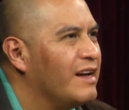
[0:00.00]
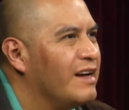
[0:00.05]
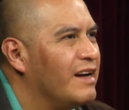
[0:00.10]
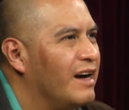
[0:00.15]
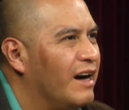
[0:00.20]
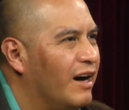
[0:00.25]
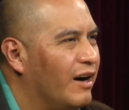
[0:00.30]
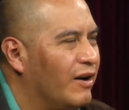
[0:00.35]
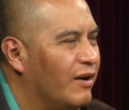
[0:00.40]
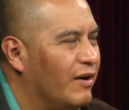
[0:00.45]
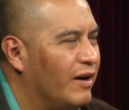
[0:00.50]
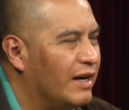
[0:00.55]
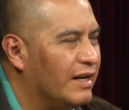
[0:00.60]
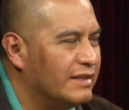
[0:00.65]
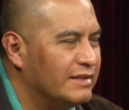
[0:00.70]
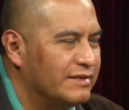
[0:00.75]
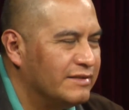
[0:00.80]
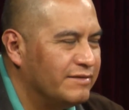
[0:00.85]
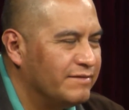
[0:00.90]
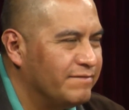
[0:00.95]
Oh,
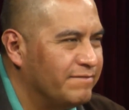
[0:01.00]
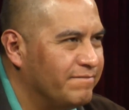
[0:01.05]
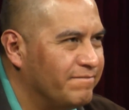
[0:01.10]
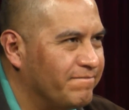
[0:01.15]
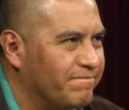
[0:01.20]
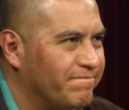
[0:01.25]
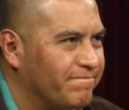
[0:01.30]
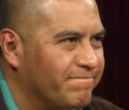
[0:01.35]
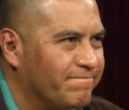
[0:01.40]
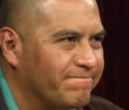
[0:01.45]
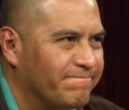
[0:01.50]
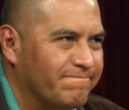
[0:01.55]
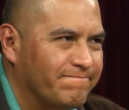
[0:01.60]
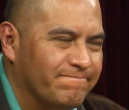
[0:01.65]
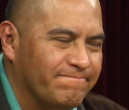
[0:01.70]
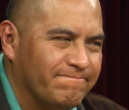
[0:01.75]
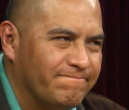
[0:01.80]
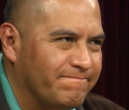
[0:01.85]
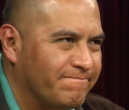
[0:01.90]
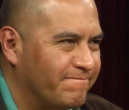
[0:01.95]
and
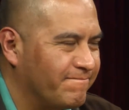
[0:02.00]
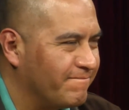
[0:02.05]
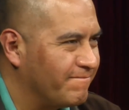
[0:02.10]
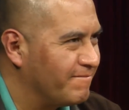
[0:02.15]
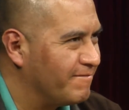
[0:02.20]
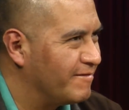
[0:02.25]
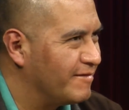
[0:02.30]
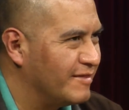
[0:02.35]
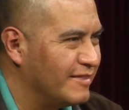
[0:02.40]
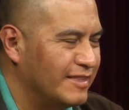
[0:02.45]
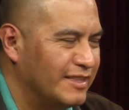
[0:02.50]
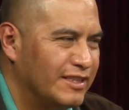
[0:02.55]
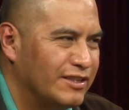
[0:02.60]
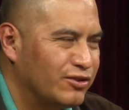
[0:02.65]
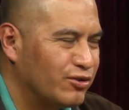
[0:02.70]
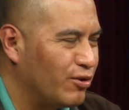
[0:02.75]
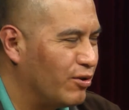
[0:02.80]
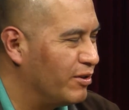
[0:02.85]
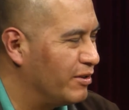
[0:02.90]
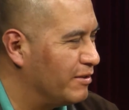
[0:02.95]
let's
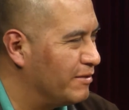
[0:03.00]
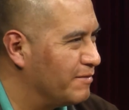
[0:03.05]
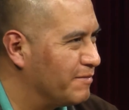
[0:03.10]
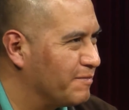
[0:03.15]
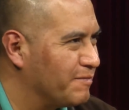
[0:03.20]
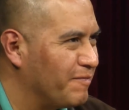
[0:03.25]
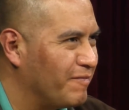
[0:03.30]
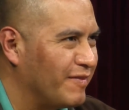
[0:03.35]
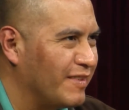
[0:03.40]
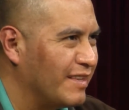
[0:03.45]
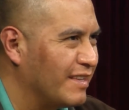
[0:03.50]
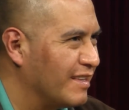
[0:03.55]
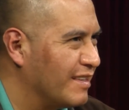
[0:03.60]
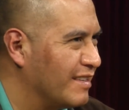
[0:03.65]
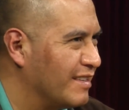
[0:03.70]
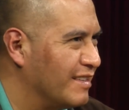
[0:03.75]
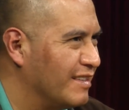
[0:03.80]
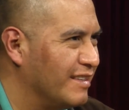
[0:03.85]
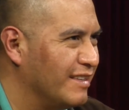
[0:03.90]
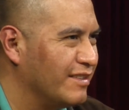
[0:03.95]
go in.
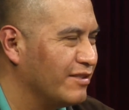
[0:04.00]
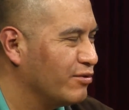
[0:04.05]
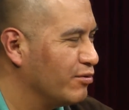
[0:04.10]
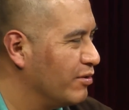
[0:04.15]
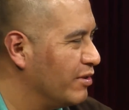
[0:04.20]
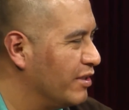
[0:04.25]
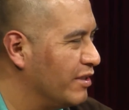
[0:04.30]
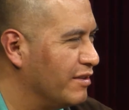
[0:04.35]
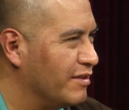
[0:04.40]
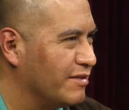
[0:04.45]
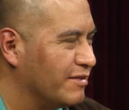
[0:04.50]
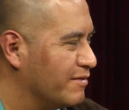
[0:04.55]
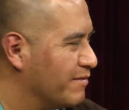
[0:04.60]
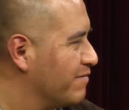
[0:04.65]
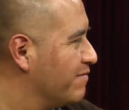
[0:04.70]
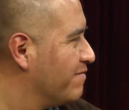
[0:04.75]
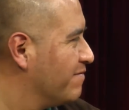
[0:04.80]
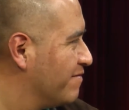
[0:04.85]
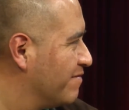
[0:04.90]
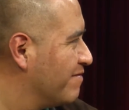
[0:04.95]
Let's do this.
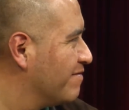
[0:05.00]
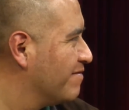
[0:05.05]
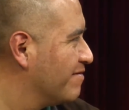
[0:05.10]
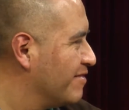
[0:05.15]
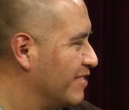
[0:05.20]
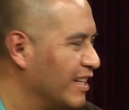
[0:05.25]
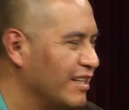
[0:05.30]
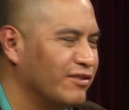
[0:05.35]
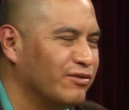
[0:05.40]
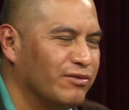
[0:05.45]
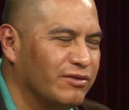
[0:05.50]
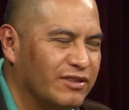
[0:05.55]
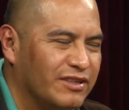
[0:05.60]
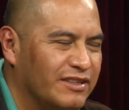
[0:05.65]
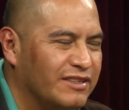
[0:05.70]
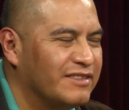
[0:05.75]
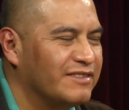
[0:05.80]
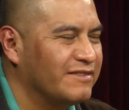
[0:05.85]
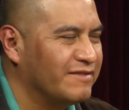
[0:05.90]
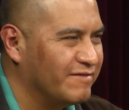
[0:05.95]
Let's do
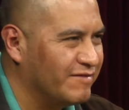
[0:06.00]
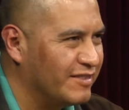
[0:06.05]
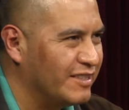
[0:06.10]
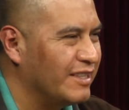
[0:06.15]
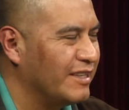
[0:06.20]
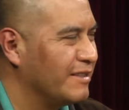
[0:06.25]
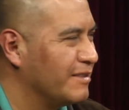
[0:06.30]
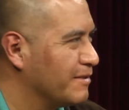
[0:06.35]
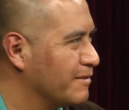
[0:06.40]
this. Yeah.